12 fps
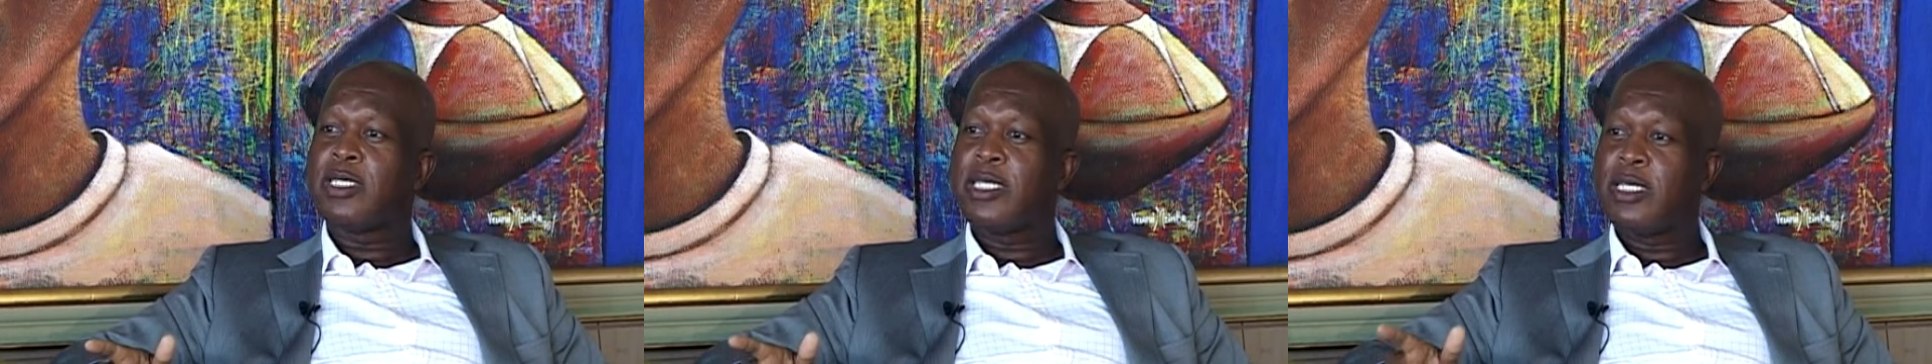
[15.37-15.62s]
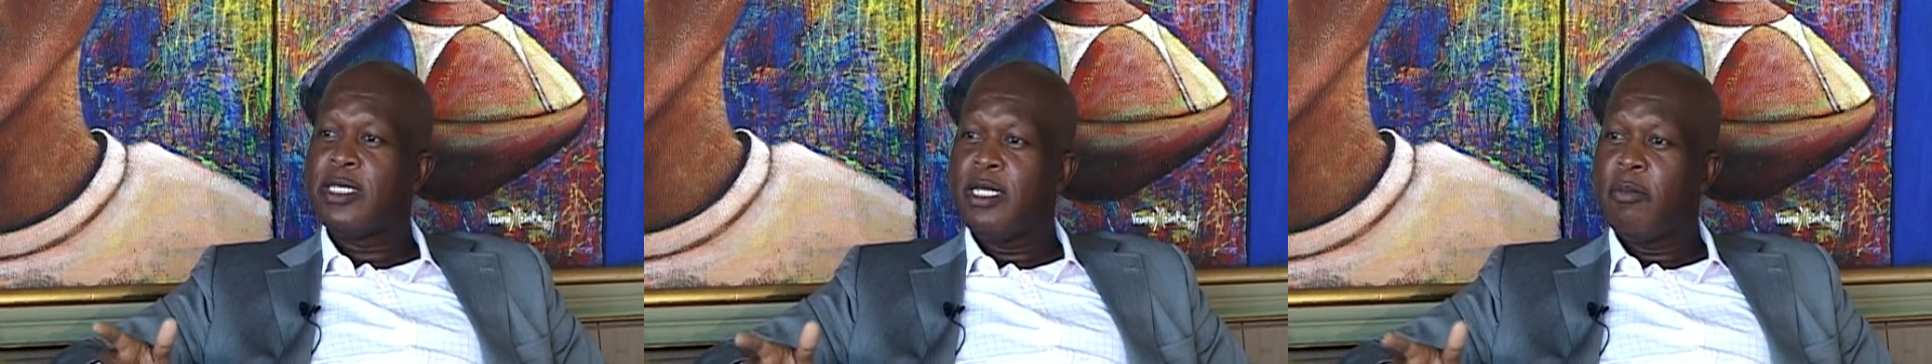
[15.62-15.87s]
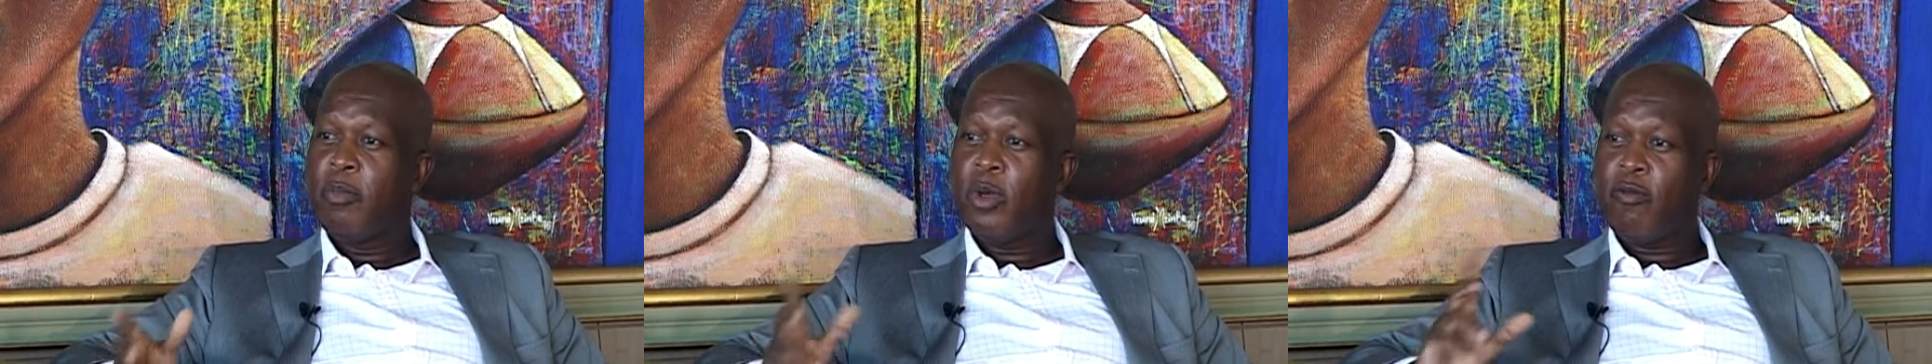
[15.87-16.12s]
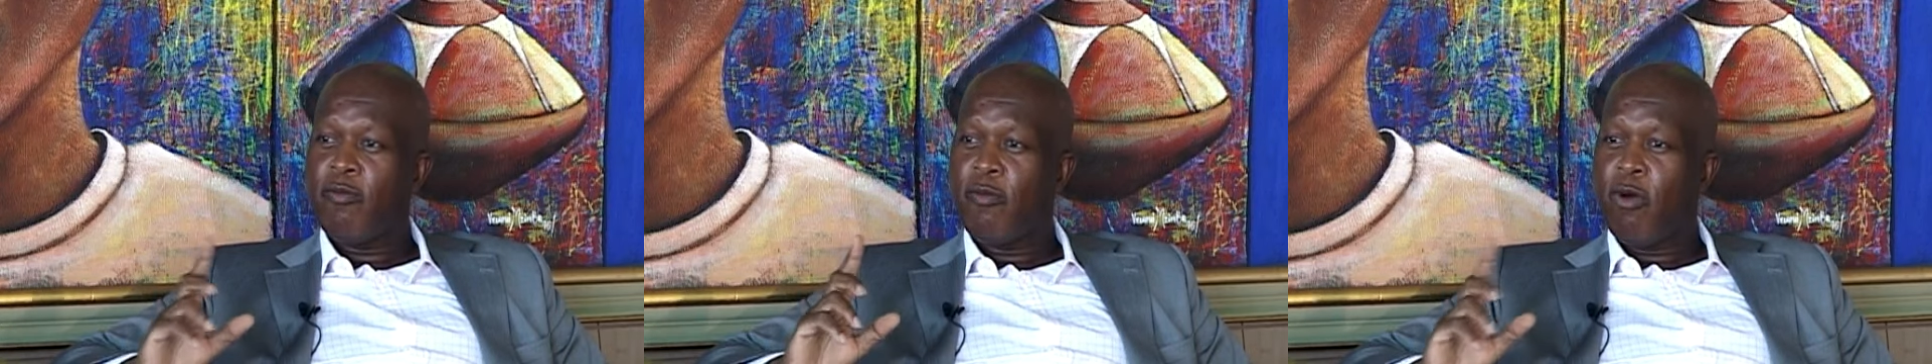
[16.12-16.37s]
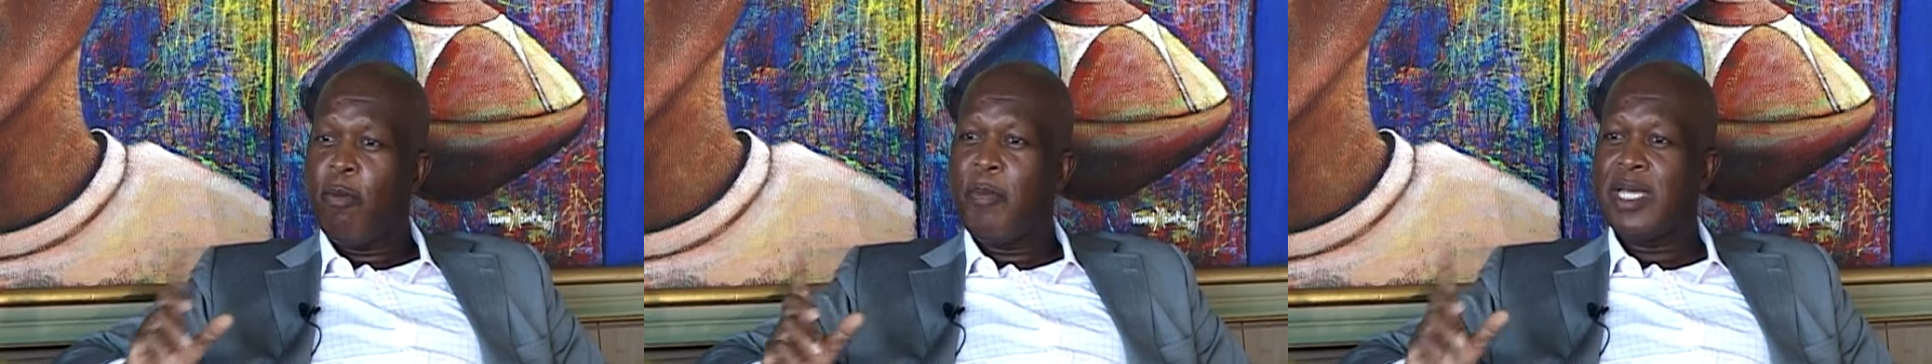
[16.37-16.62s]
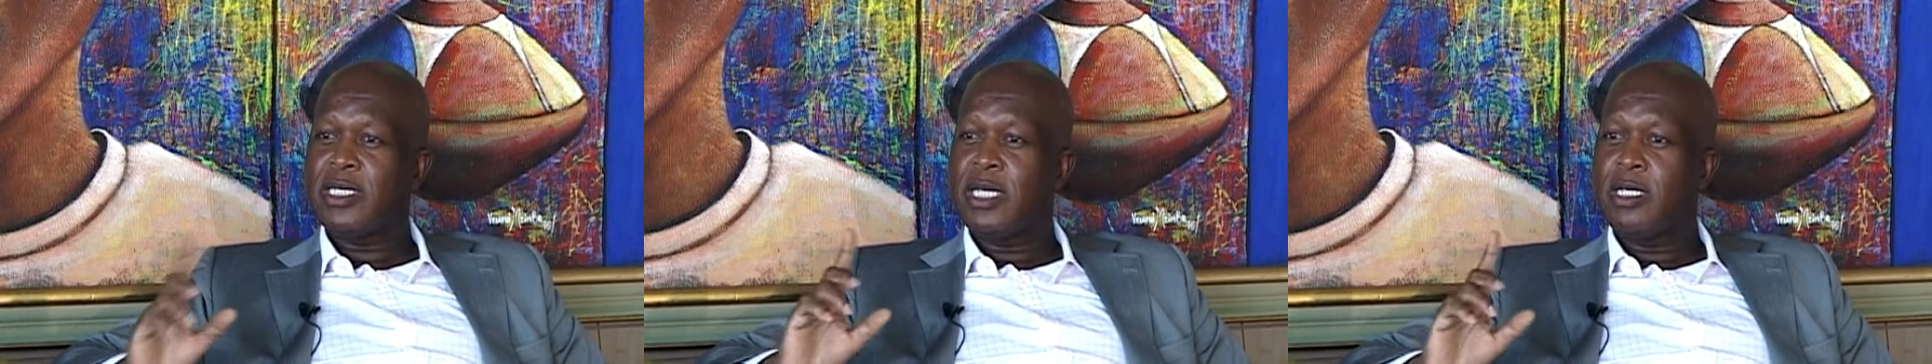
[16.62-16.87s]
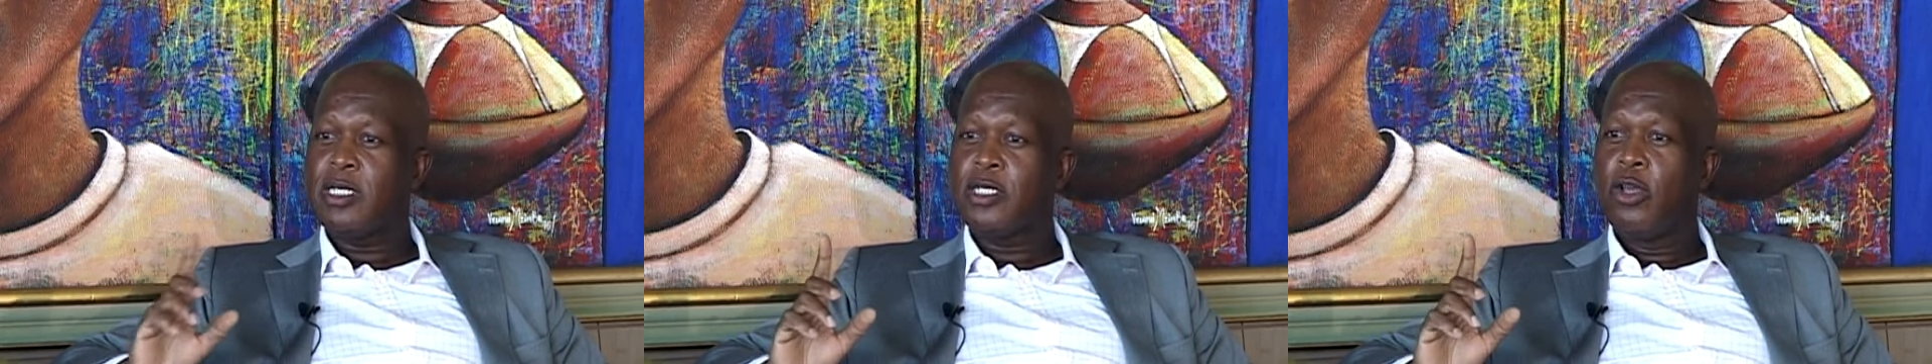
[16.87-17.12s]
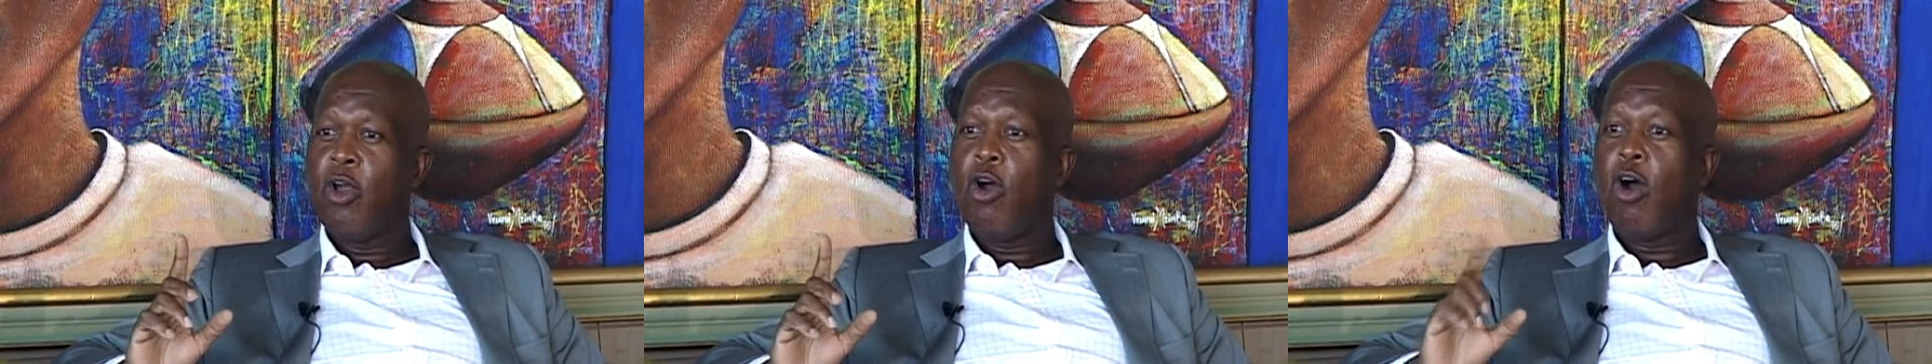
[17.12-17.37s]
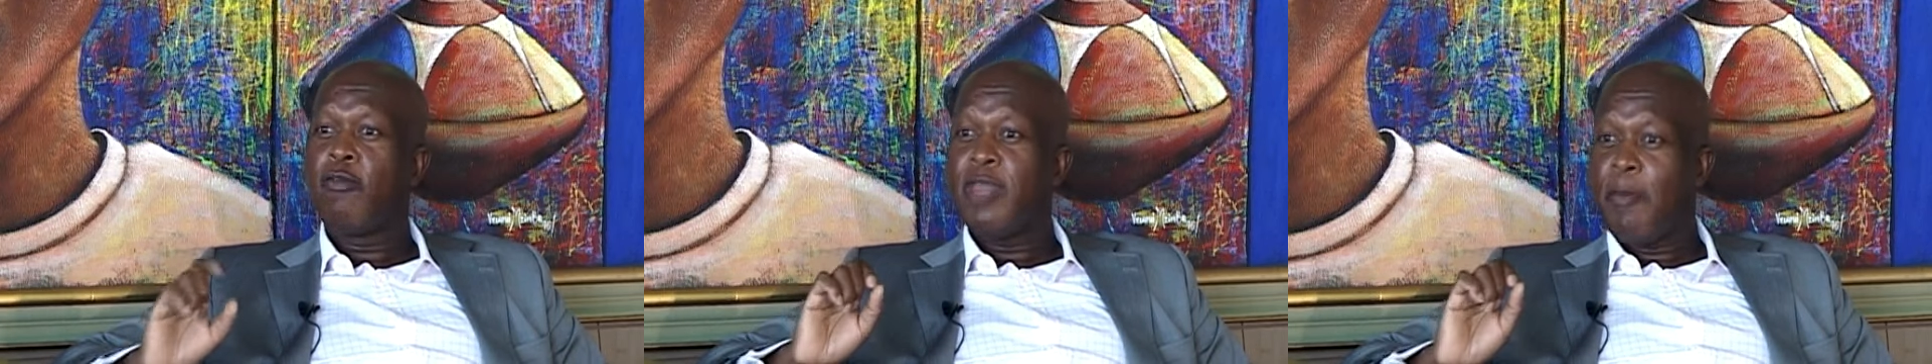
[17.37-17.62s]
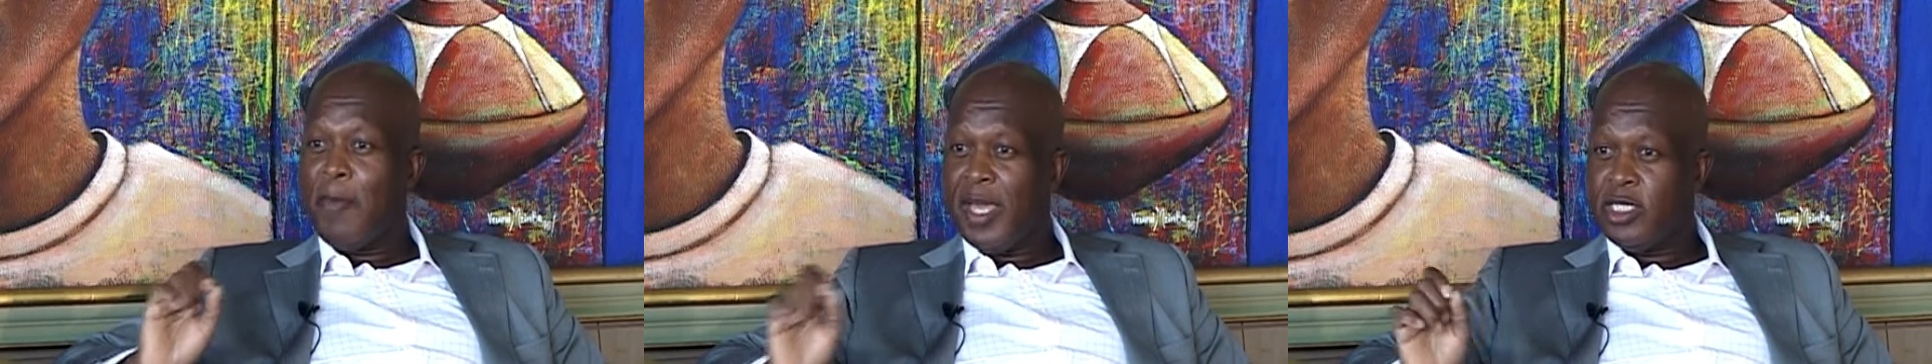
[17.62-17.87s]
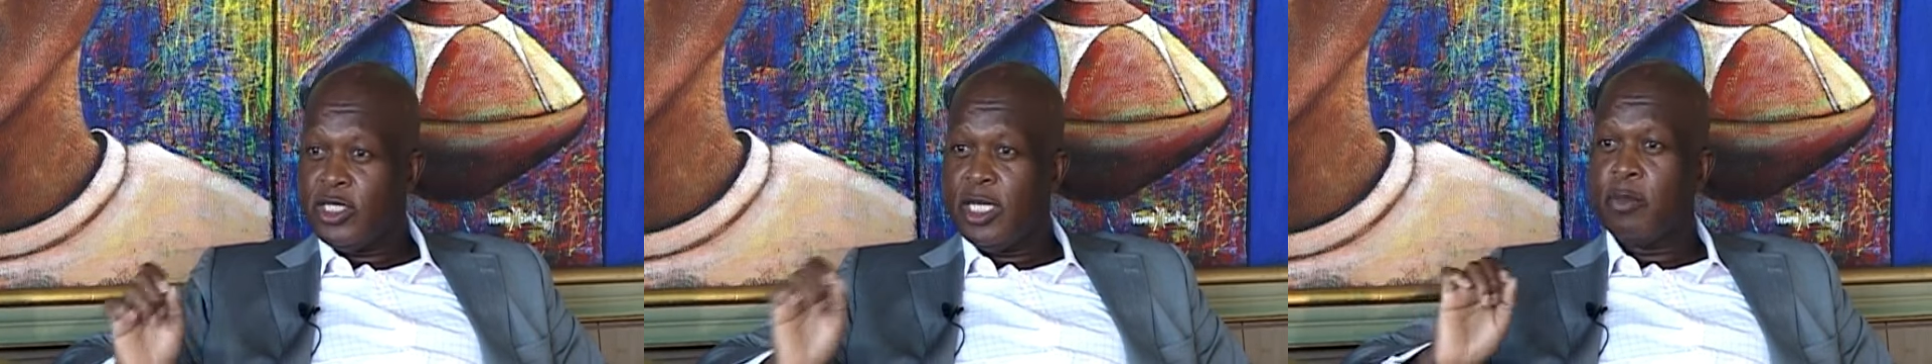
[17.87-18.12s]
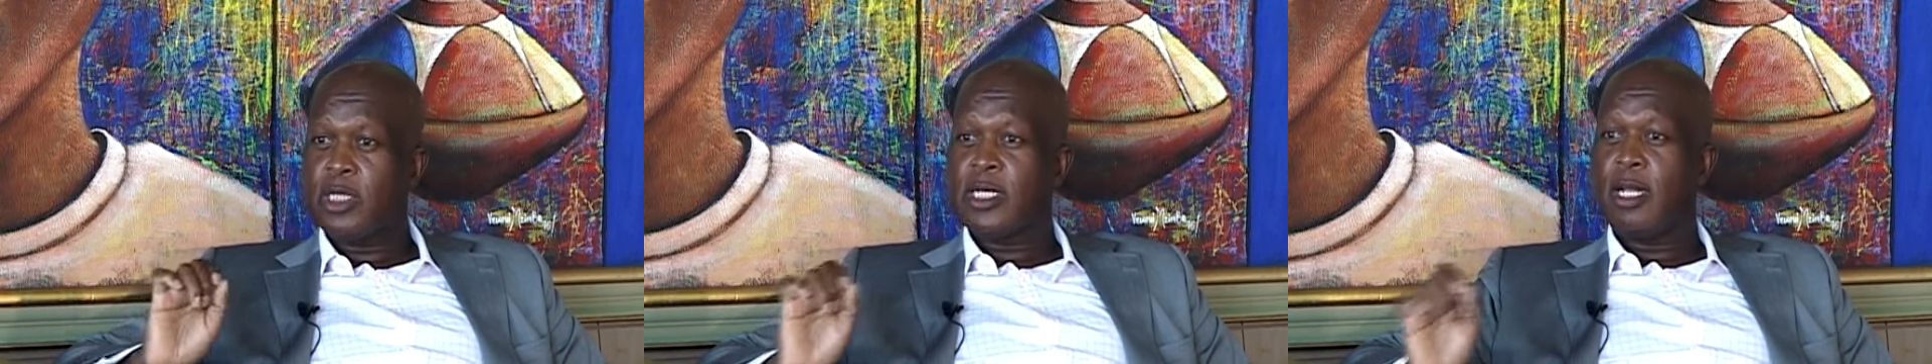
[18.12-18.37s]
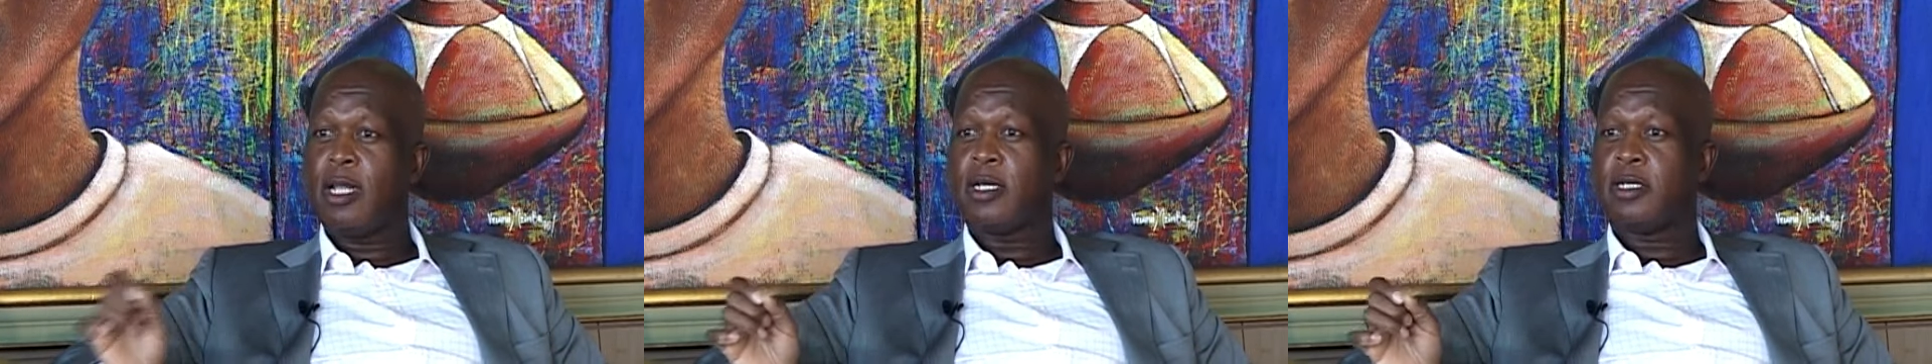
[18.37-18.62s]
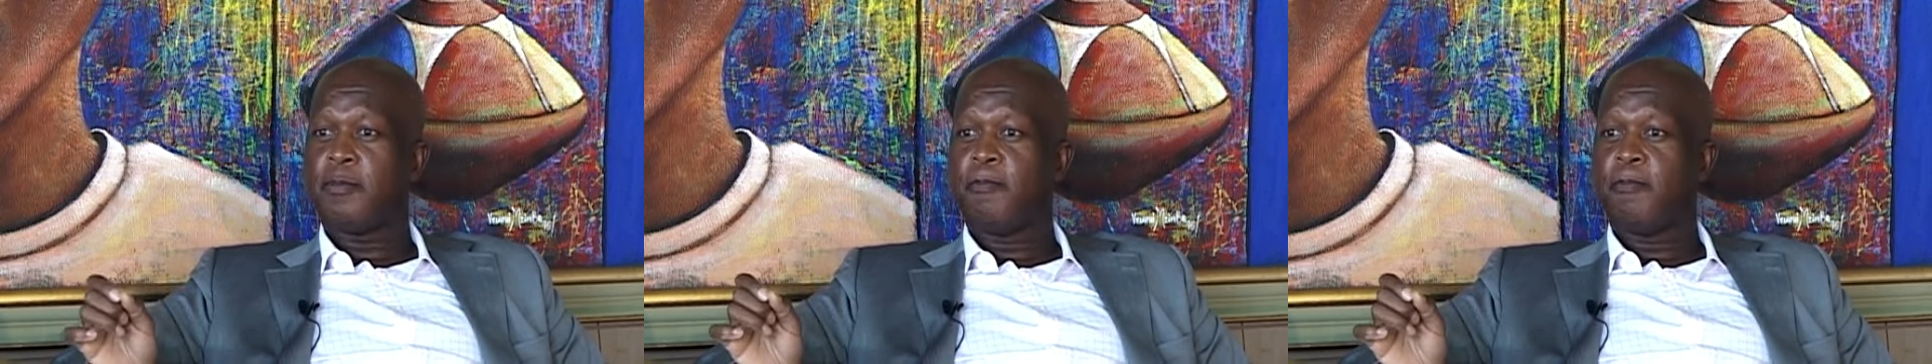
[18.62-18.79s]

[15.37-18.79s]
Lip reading: 16.4% of their pensionable salary.